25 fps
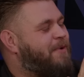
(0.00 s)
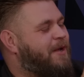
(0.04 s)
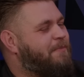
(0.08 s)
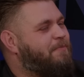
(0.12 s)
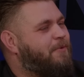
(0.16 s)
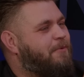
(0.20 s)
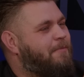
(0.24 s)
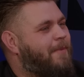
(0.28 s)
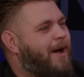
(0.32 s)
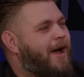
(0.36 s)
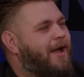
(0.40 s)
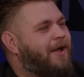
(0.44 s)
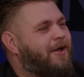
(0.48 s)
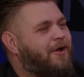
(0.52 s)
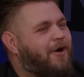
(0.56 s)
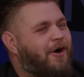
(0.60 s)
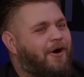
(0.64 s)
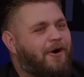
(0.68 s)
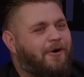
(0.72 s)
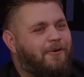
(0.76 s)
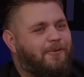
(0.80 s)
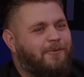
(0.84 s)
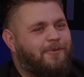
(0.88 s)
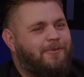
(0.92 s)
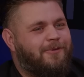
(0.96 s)
People fuck. might
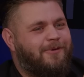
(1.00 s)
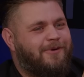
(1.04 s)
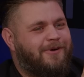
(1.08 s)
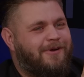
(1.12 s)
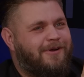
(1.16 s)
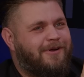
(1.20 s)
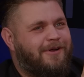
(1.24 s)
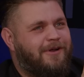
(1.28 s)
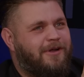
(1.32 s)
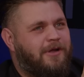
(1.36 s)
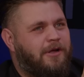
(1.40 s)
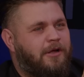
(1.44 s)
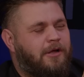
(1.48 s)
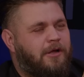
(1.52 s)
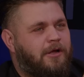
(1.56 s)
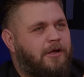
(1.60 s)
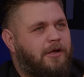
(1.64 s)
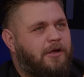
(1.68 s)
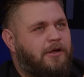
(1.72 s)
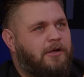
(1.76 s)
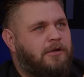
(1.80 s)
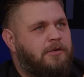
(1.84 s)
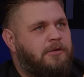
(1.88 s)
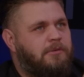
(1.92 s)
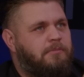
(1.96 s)
go.
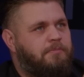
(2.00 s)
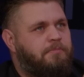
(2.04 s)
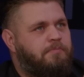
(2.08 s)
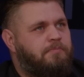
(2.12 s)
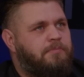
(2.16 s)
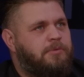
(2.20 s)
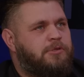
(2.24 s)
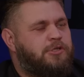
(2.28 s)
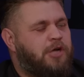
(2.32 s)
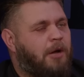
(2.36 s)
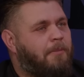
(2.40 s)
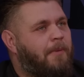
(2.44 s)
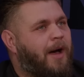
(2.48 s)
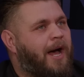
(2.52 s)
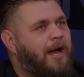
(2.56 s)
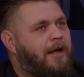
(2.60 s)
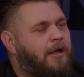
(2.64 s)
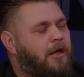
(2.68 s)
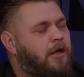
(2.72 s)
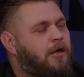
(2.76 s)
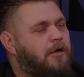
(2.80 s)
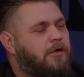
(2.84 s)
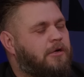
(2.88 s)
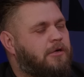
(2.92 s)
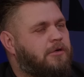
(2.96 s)
Tom, uh,
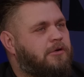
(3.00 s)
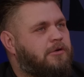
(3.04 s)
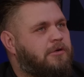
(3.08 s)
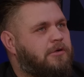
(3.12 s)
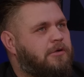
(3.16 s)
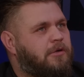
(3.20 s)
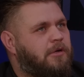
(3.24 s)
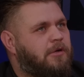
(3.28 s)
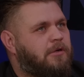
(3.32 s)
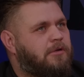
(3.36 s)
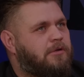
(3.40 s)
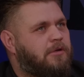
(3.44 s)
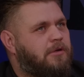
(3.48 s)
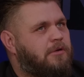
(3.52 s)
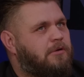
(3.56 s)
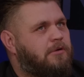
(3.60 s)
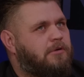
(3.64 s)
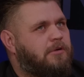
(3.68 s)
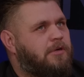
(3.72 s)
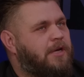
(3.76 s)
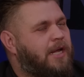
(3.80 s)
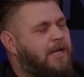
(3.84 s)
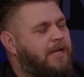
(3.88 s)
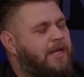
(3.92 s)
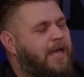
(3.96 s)
uh,
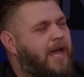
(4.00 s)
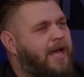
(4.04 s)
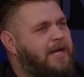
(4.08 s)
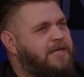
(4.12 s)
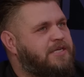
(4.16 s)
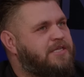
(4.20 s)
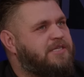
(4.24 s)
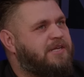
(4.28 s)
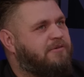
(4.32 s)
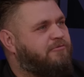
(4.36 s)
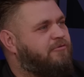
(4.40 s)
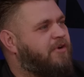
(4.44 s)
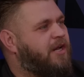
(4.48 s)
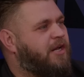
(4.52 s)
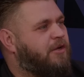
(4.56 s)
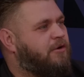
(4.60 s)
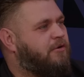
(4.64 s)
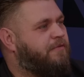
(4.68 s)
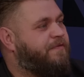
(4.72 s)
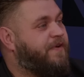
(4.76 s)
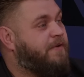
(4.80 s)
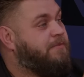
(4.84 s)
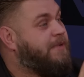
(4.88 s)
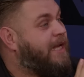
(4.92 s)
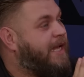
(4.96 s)
Nick Cage is in really
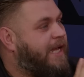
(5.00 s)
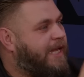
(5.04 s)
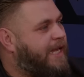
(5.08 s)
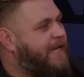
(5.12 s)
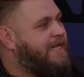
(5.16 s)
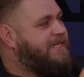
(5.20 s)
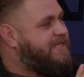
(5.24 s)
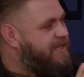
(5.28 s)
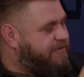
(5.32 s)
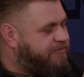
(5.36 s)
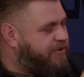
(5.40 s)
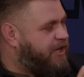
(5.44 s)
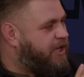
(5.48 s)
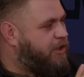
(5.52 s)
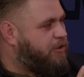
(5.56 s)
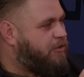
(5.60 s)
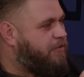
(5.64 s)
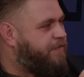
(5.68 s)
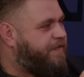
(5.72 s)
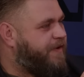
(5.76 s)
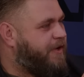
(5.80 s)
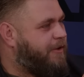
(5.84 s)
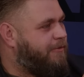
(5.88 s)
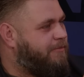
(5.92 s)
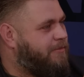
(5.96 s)
good film. He is in really
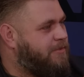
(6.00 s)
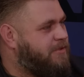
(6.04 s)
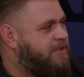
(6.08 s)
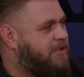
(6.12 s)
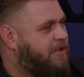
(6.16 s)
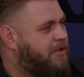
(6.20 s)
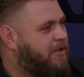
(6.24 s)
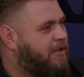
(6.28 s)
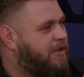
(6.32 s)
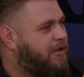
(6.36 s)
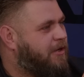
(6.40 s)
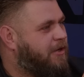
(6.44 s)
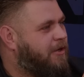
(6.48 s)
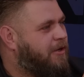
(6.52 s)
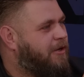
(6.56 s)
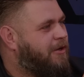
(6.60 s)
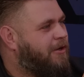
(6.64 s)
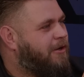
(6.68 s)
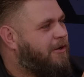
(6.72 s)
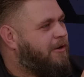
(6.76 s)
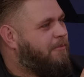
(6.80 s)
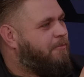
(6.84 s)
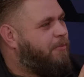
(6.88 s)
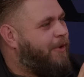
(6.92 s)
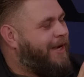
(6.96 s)
good films,
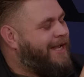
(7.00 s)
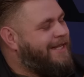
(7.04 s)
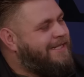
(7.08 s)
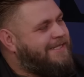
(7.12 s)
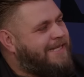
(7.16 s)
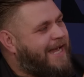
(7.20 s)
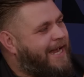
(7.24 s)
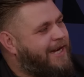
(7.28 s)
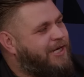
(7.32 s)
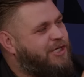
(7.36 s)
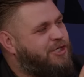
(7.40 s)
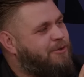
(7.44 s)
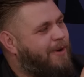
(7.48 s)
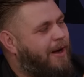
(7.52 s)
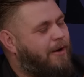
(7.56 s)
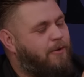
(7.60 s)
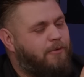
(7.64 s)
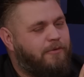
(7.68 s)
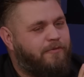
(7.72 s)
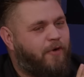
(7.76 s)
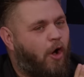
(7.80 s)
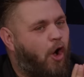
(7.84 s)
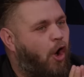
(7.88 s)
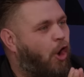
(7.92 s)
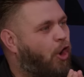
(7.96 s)
but he takes you
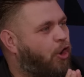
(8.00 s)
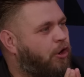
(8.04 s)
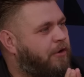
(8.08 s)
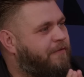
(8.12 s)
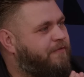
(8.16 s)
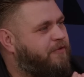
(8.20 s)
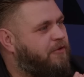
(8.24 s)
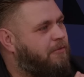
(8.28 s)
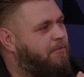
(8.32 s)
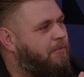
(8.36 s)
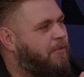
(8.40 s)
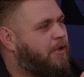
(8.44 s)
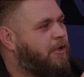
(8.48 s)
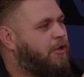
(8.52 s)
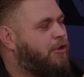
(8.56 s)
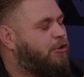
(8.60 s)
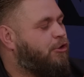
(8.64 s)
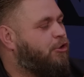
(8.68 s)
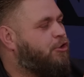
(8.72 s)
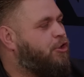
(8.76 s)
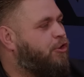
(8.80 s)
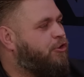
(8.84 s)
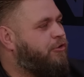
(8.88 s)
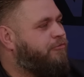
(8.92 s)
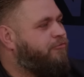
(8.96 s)
out of all of them.
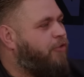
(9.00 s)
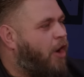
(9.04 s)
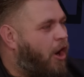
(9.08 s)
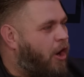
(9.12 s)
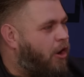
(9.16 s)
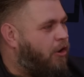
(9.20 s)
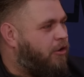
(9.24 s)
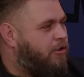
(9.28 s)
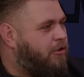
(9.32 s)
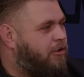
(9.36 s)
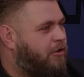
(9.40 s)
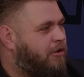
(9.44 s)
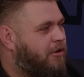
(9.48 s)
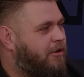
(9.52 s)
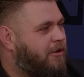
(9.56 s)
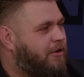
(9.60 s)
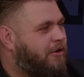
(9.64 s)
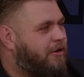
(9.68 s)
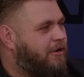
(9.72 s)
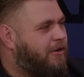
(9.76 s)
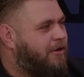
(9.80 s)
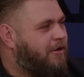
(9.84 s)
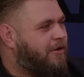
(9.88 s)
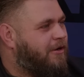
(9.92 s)
Look at The Rock.